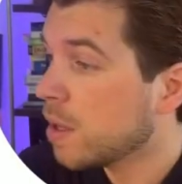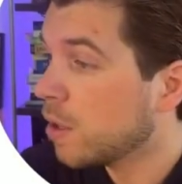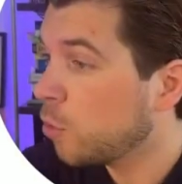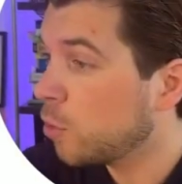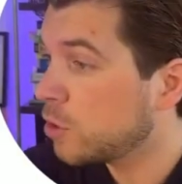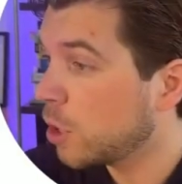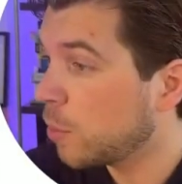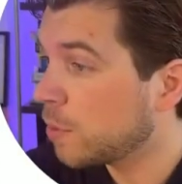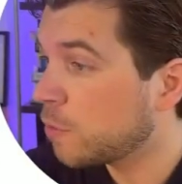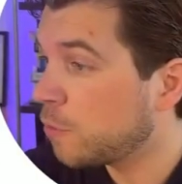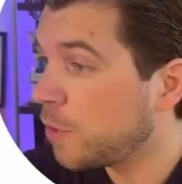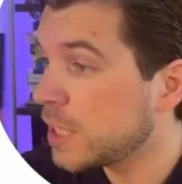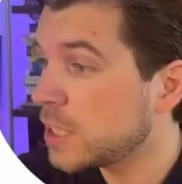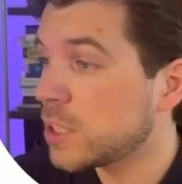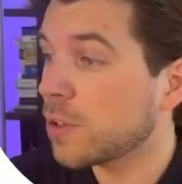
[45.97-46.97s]
But so with
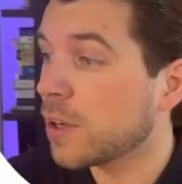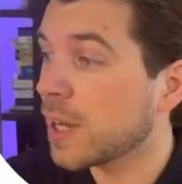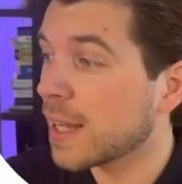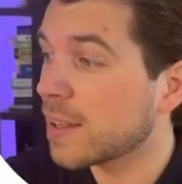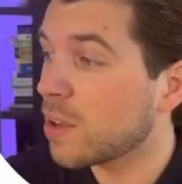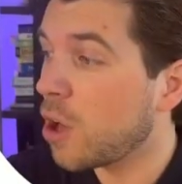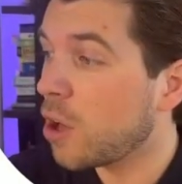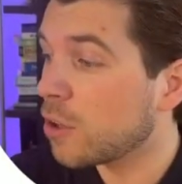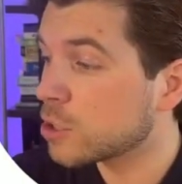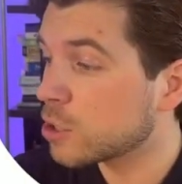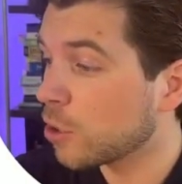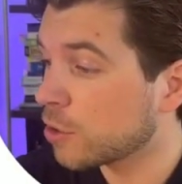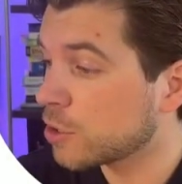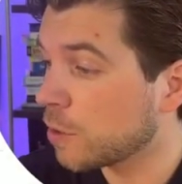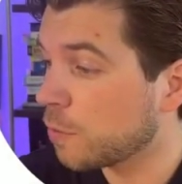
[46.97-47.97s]
Vite, you can get all
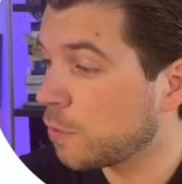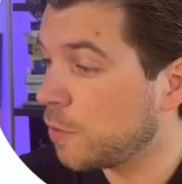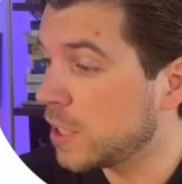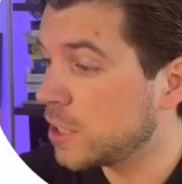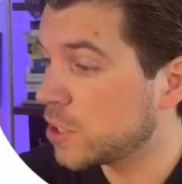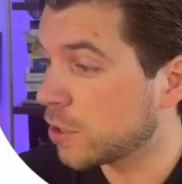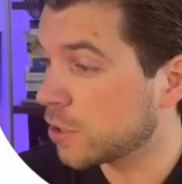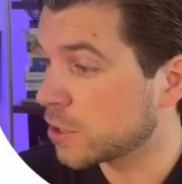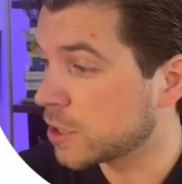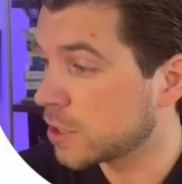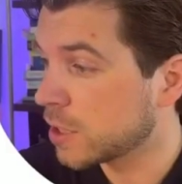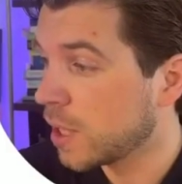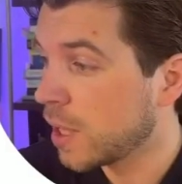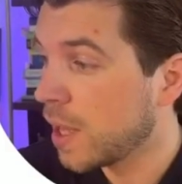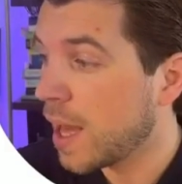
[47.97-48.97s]
sorts of features.
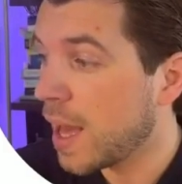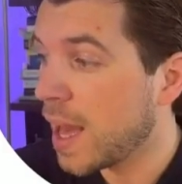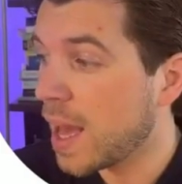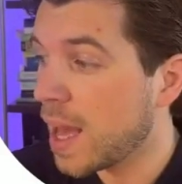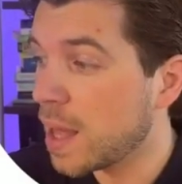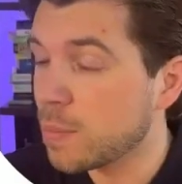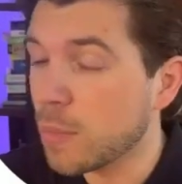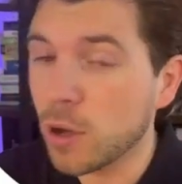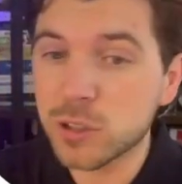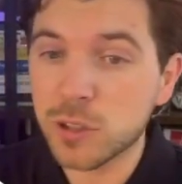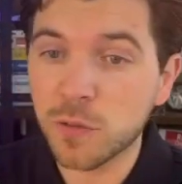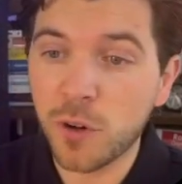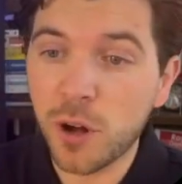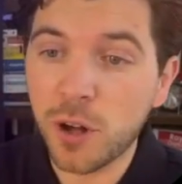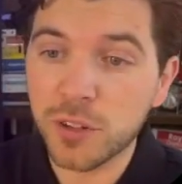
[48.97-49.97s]
And most
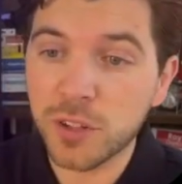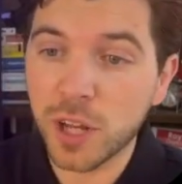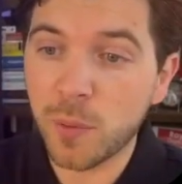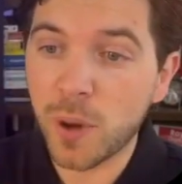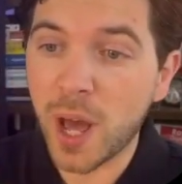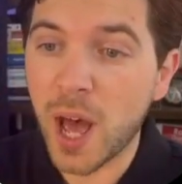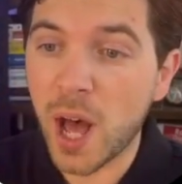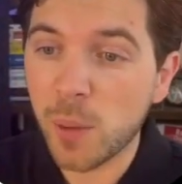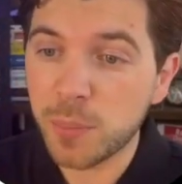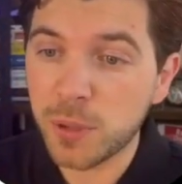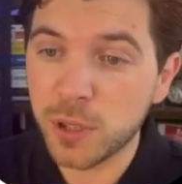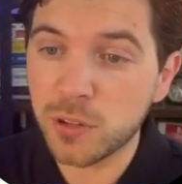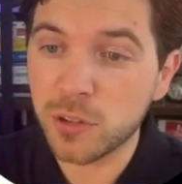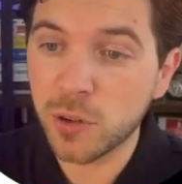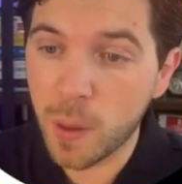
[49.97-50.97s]
of all, they will help
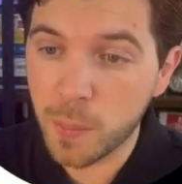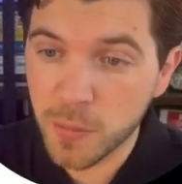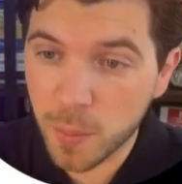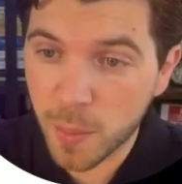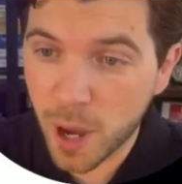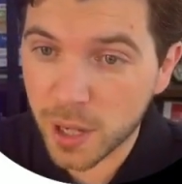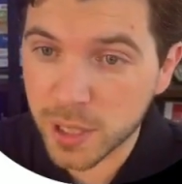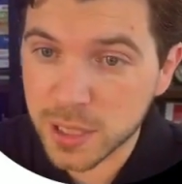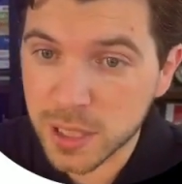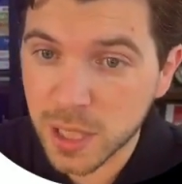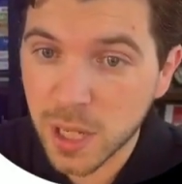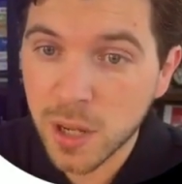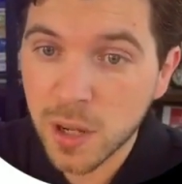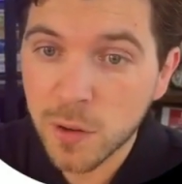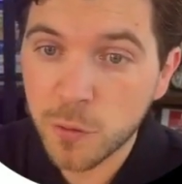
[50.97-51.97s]
you to optimize
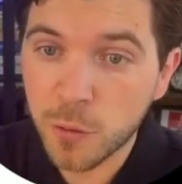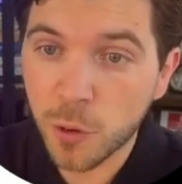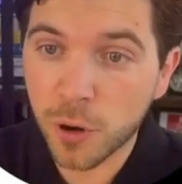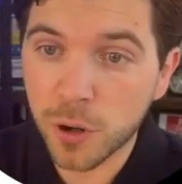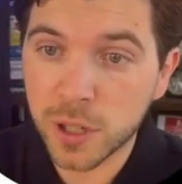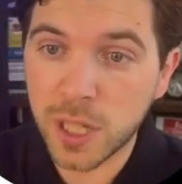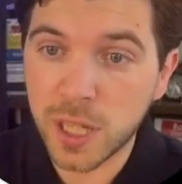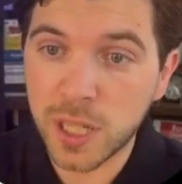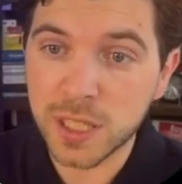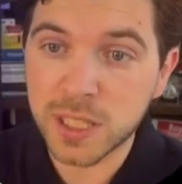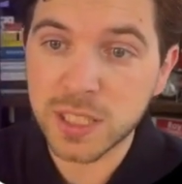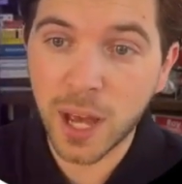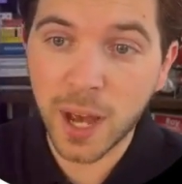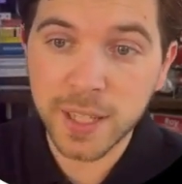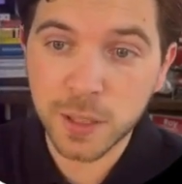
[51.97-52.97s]
for the
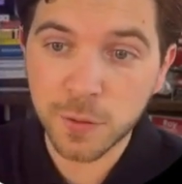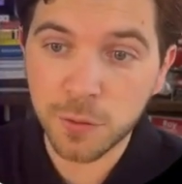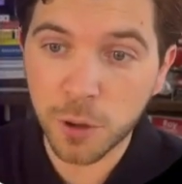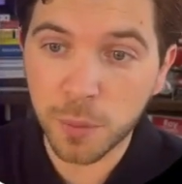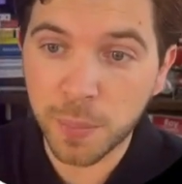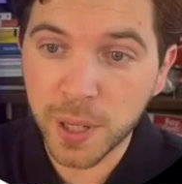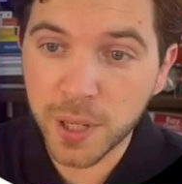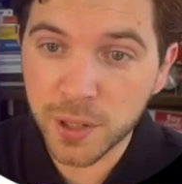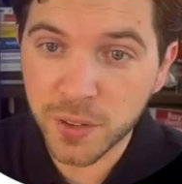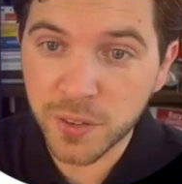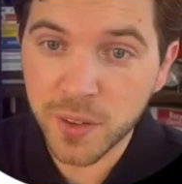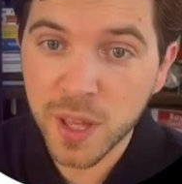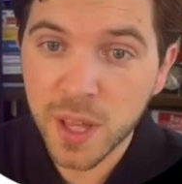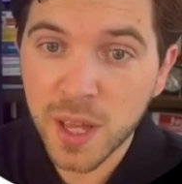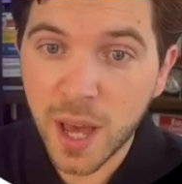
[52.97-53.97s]
size of your build
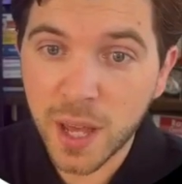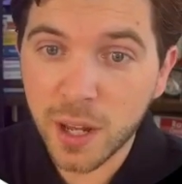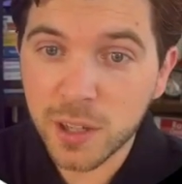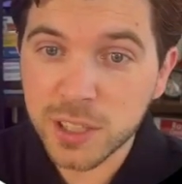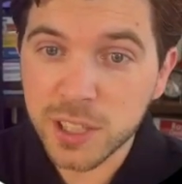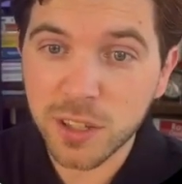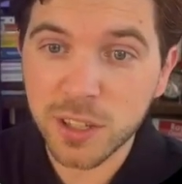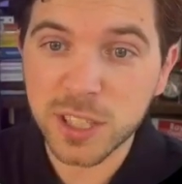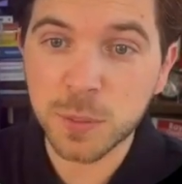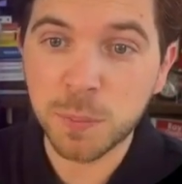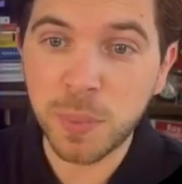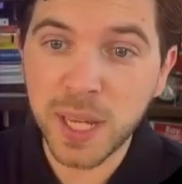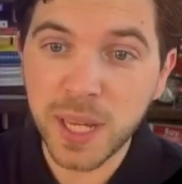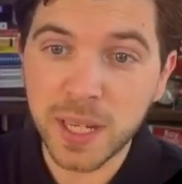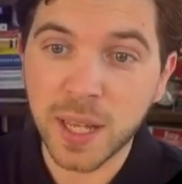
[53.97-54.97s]
and also the
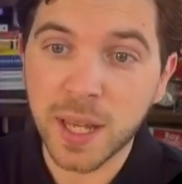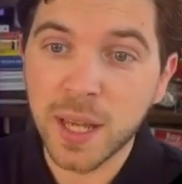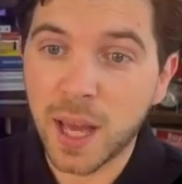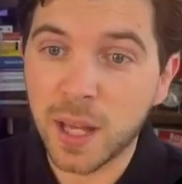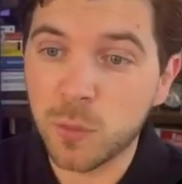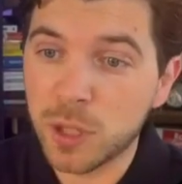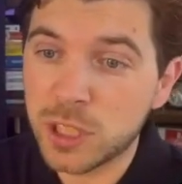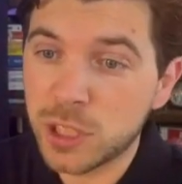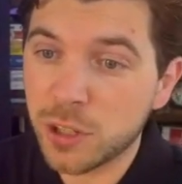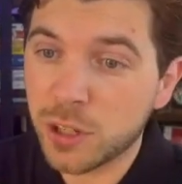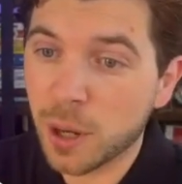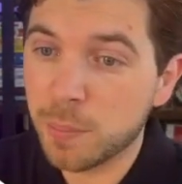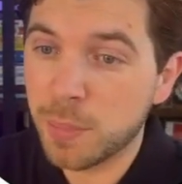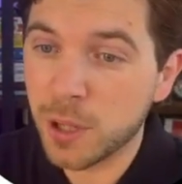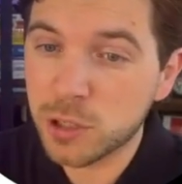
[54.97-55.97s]
speed at which you
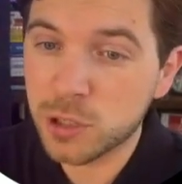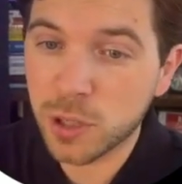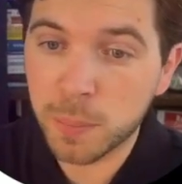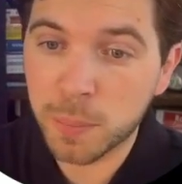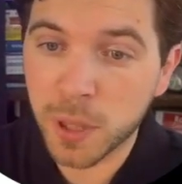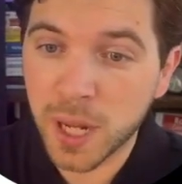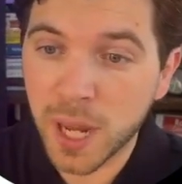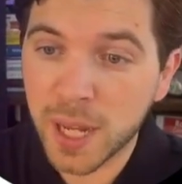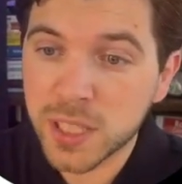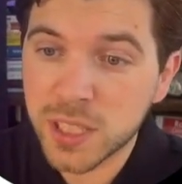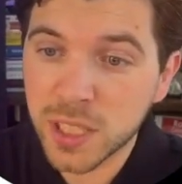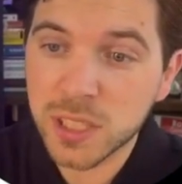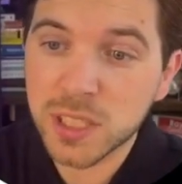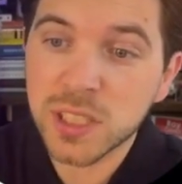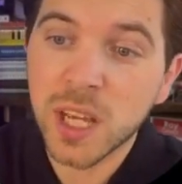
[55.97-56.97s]
can build your
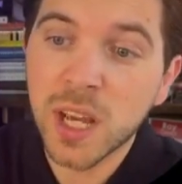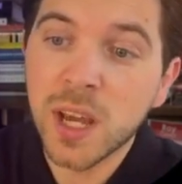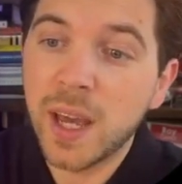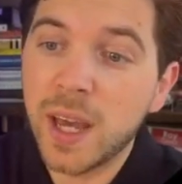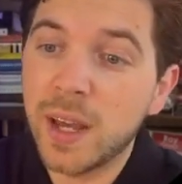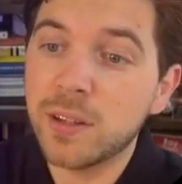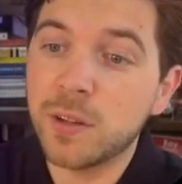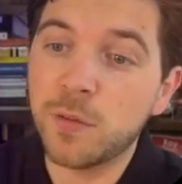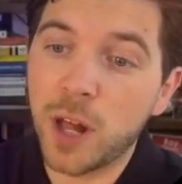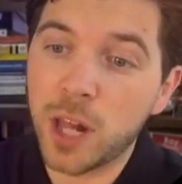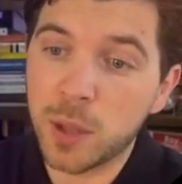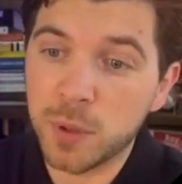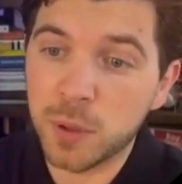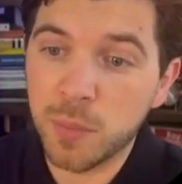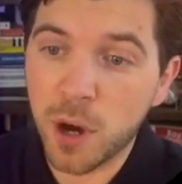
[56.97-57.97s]
applications in
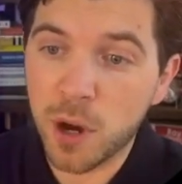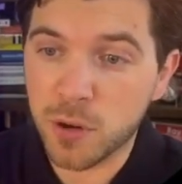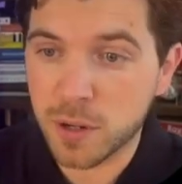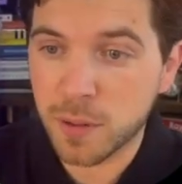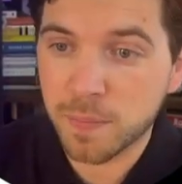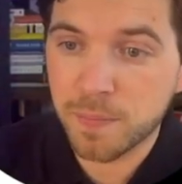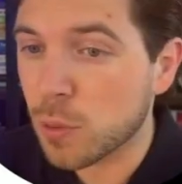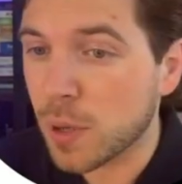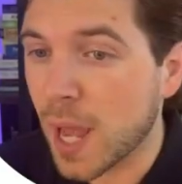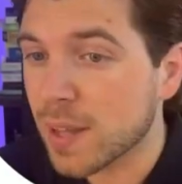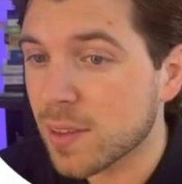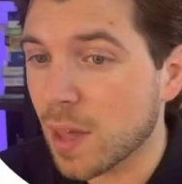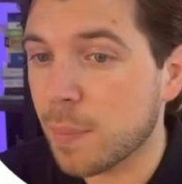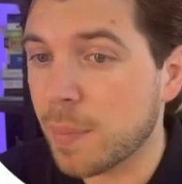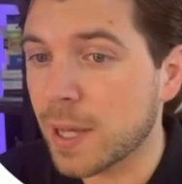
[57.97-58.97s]
development mode.
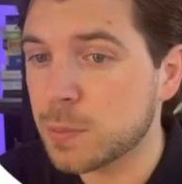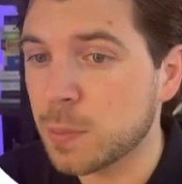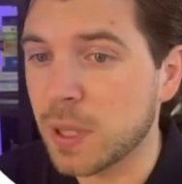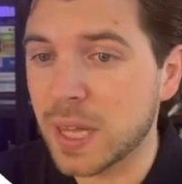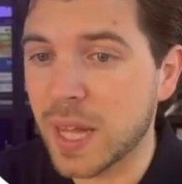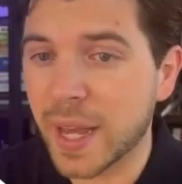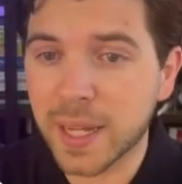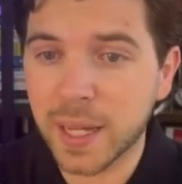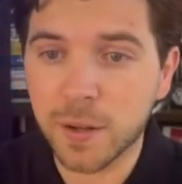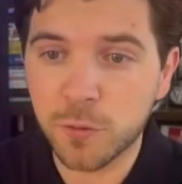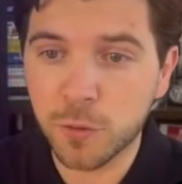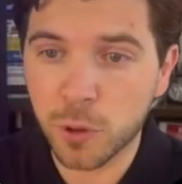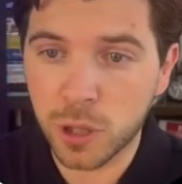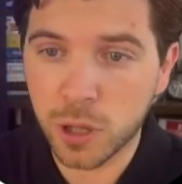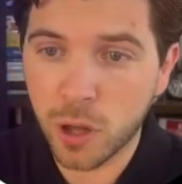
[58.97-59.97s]
React App has been lacking
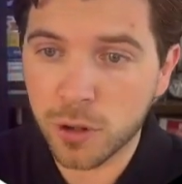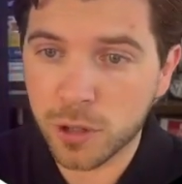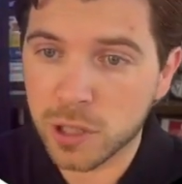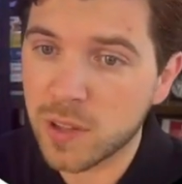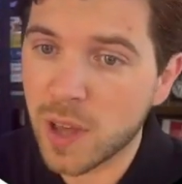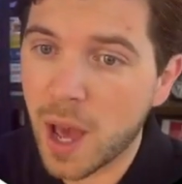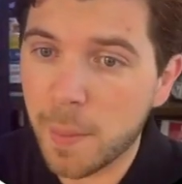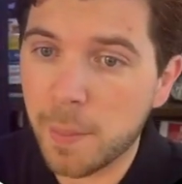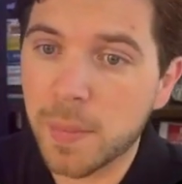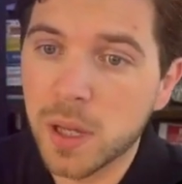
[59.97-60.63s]
for a longer time.